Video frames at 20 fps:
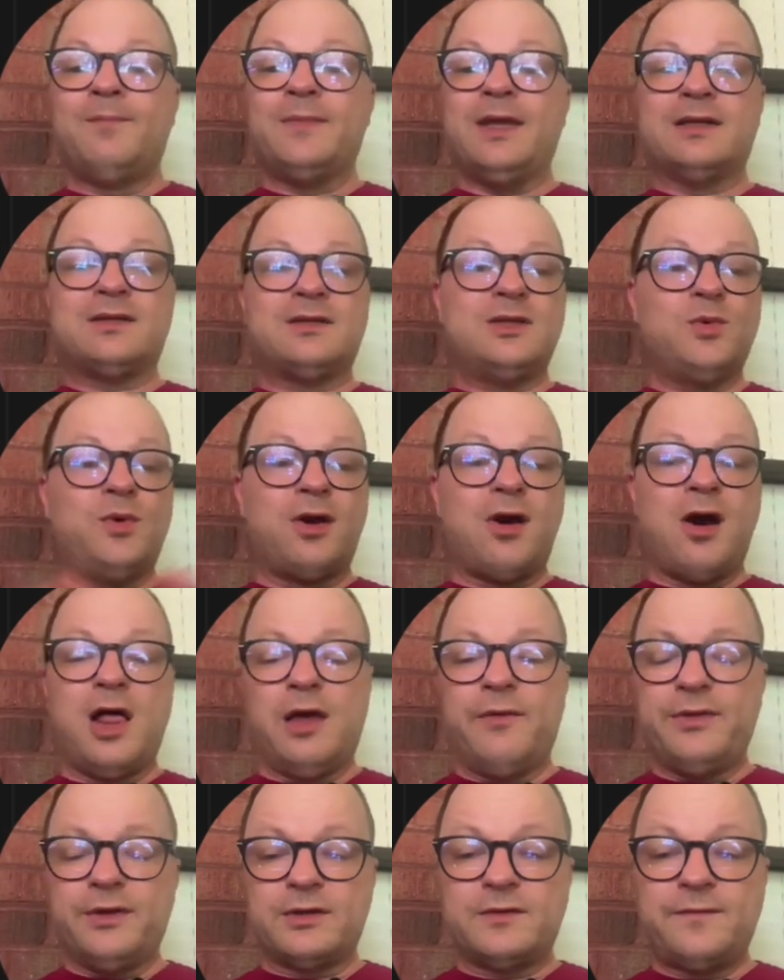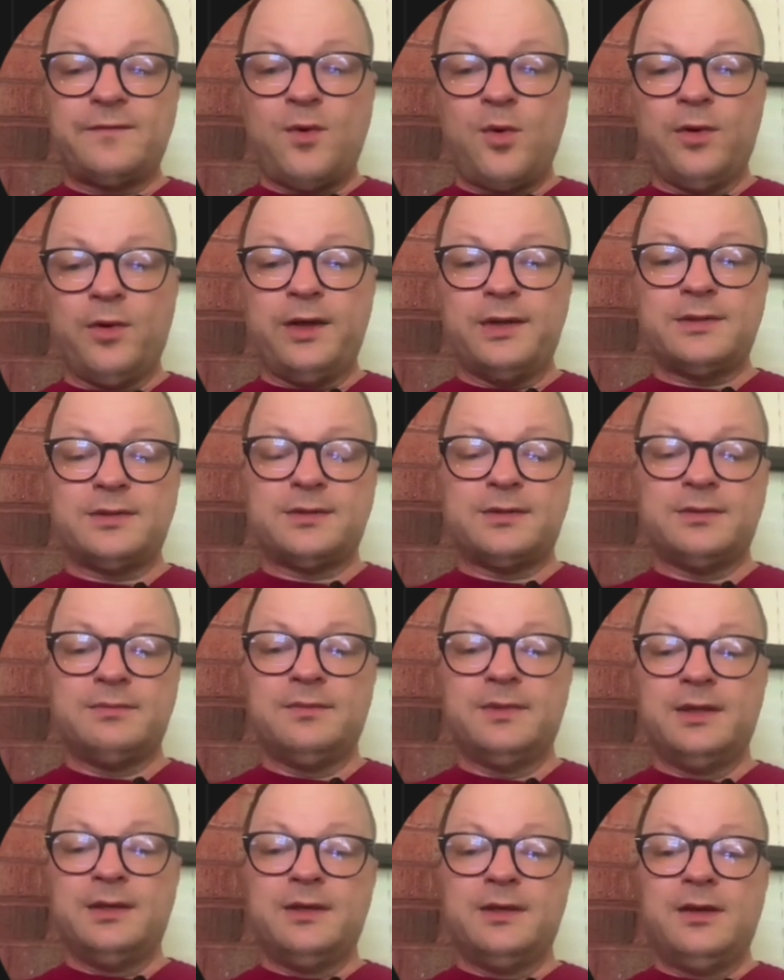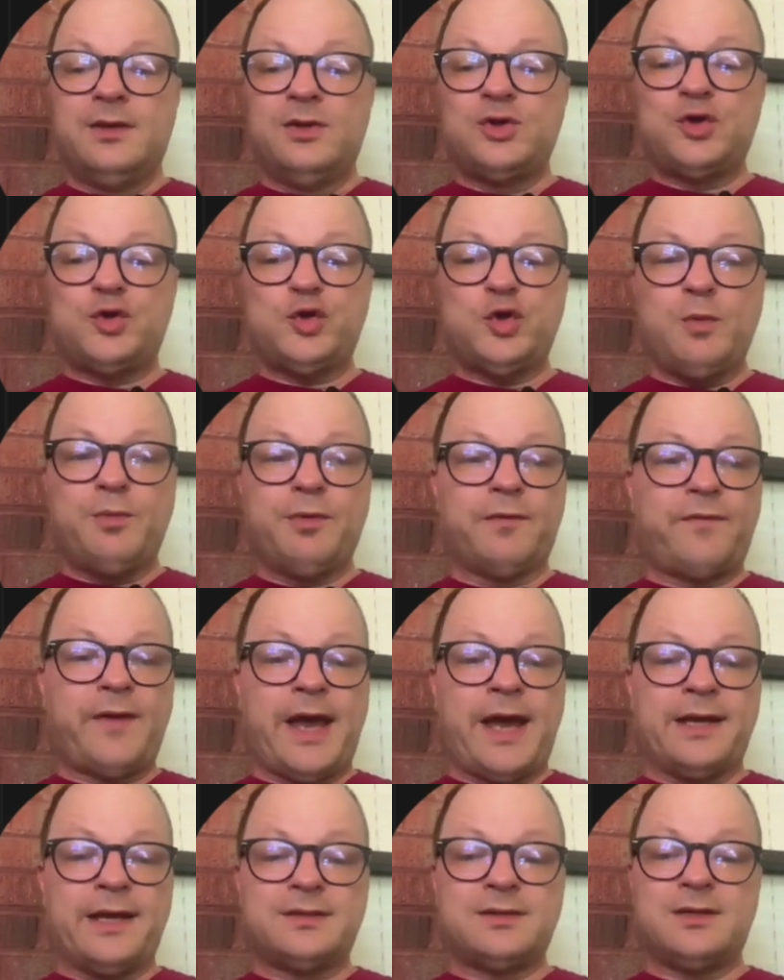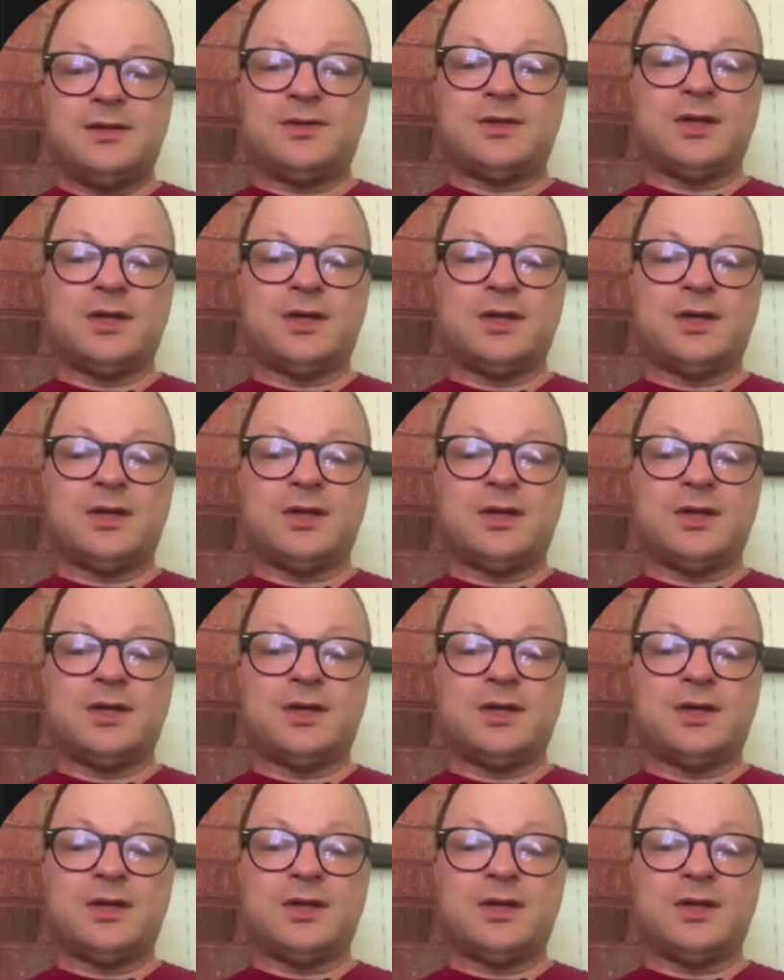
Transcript: It's doing all of this for us super fast.